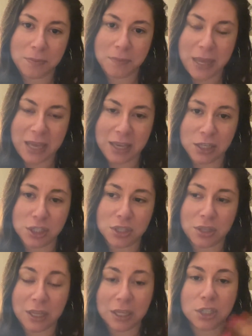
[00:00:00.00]
page
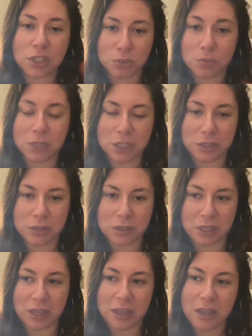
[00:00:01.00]
so they could just reuse
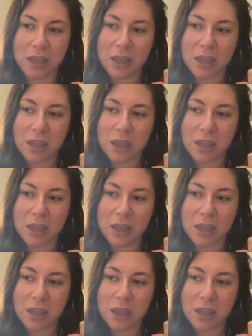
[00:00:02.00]
it